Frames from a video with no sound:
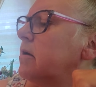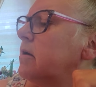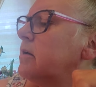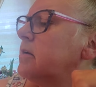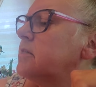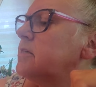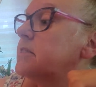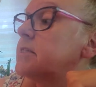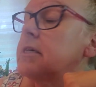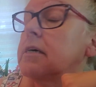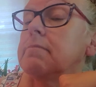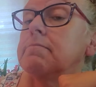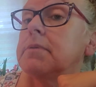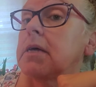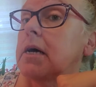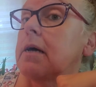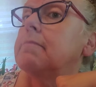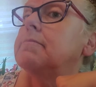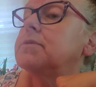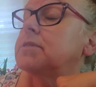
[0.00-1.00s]

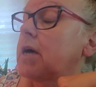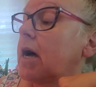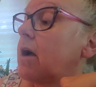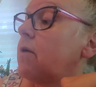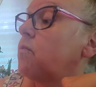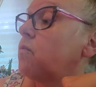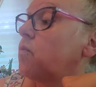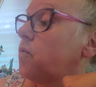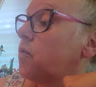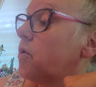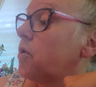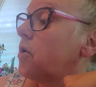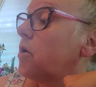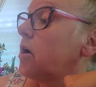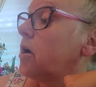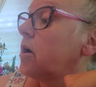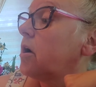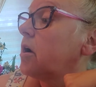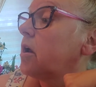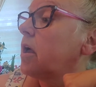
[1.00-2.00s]
Sometimes I work
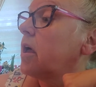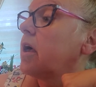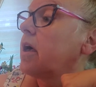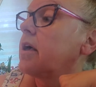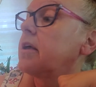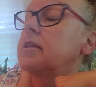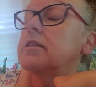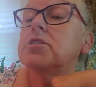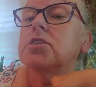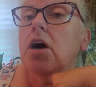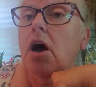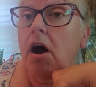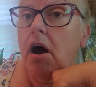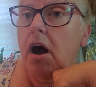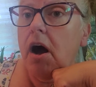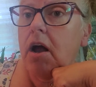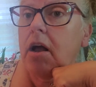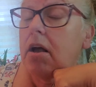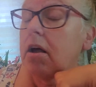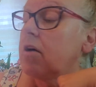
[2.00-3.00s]
and
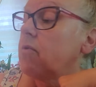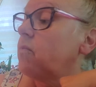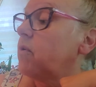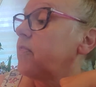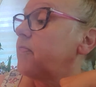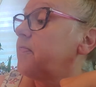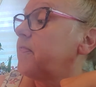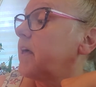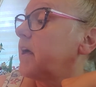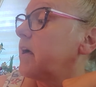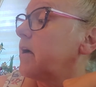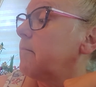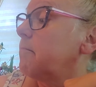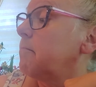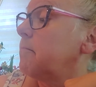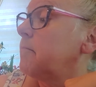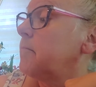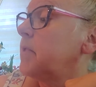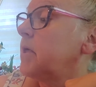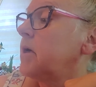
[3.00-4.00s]
talk with them,
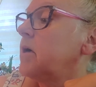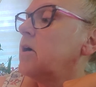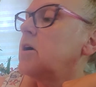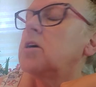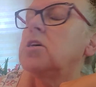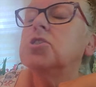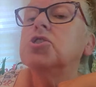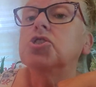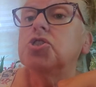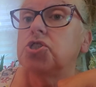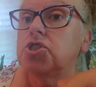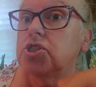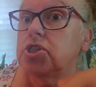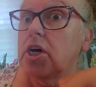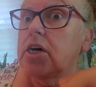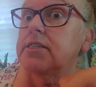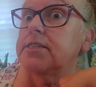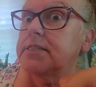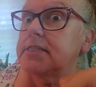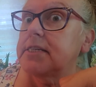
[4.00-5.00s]

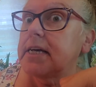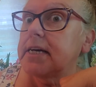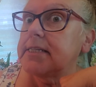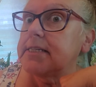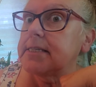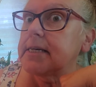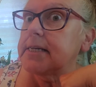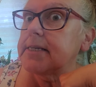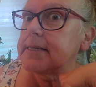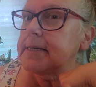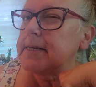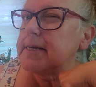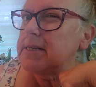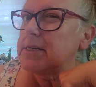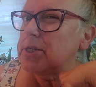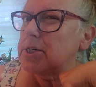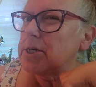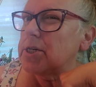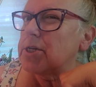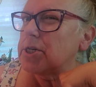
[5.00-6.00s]
just as a
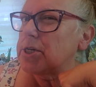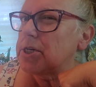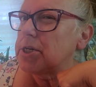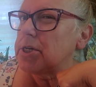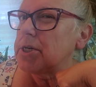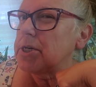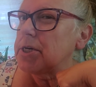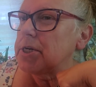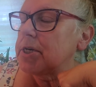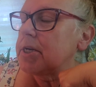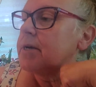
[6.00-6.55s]
teacher should.